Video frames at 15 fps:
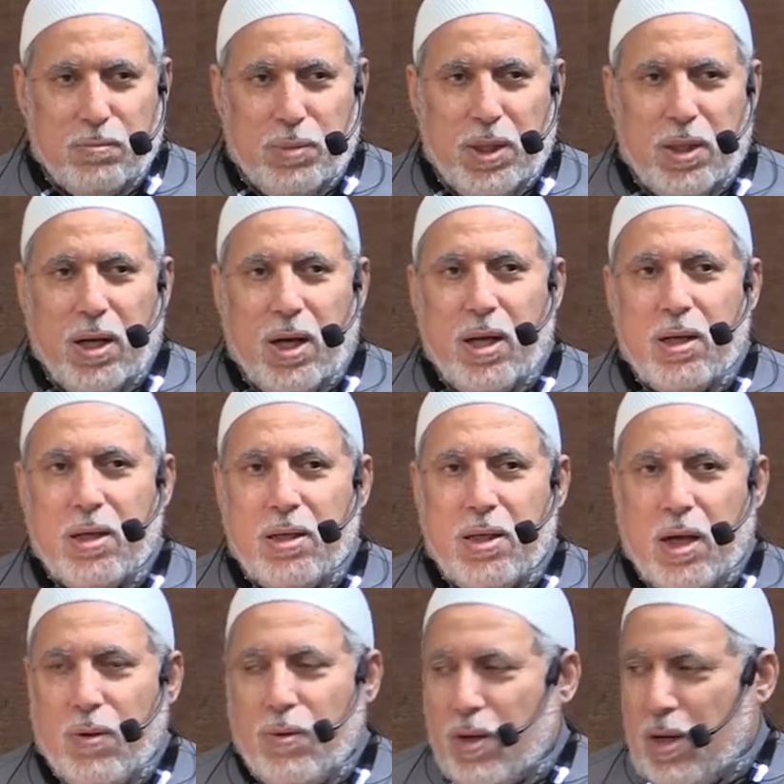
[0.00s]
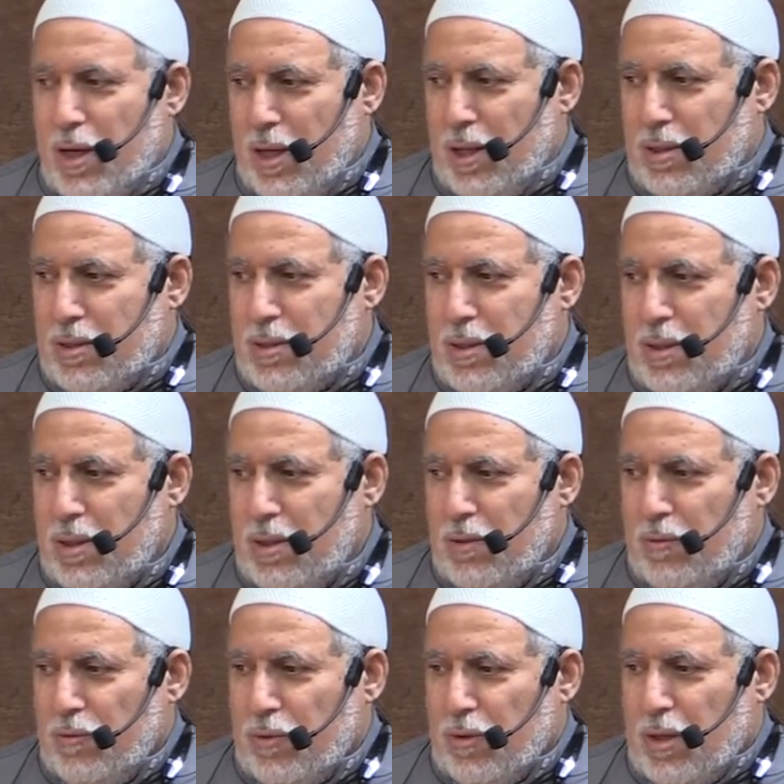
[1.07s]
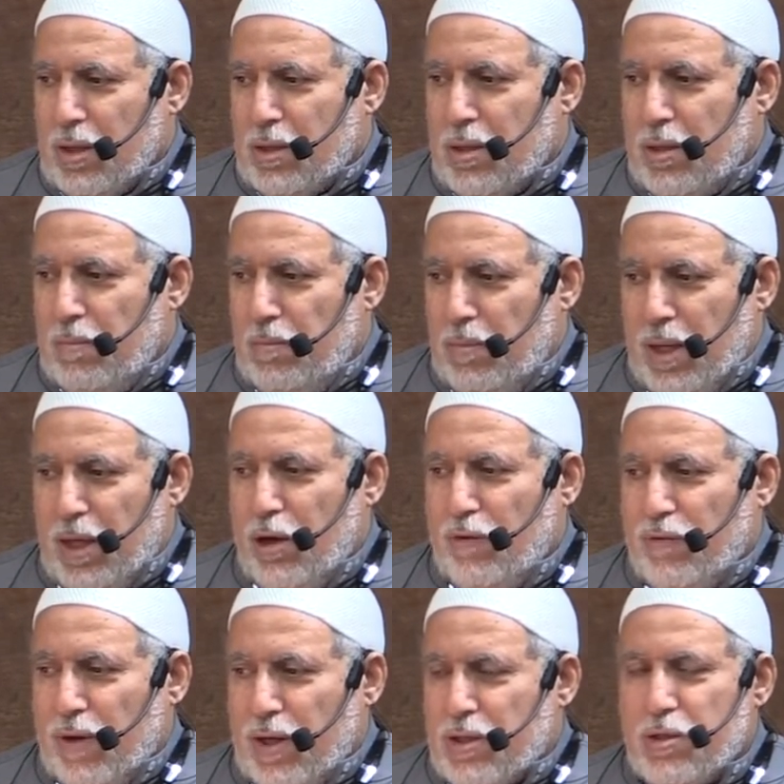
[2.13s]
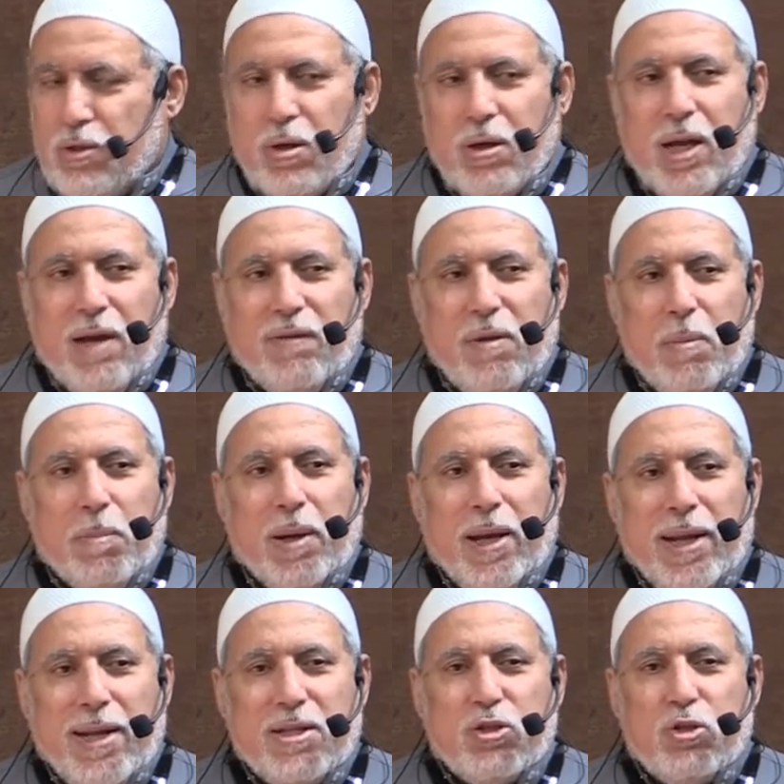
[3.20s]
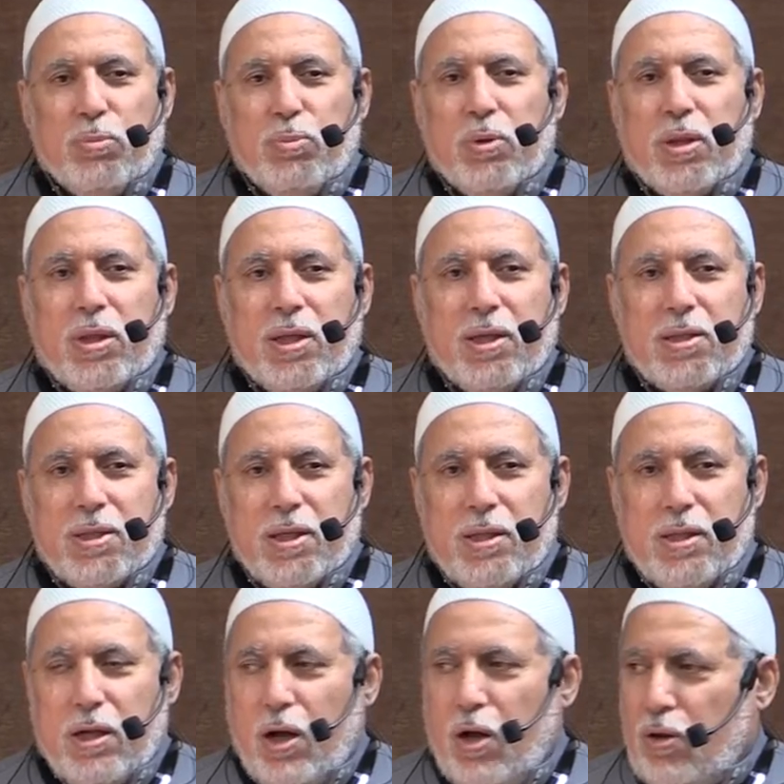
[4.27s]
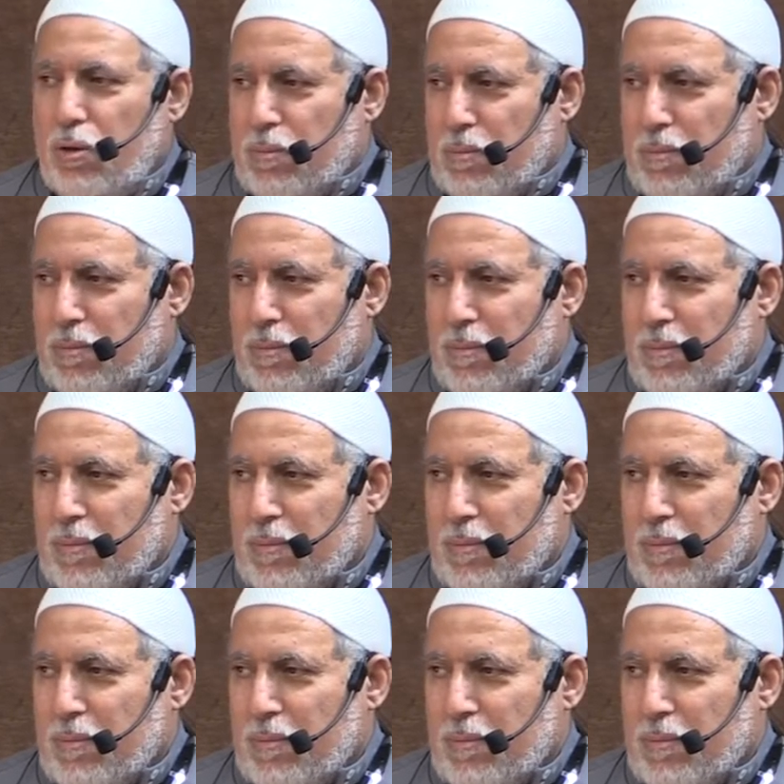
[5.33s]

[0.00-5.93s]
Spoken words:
beyond our needs, that many of us don't have a place to put things in their home.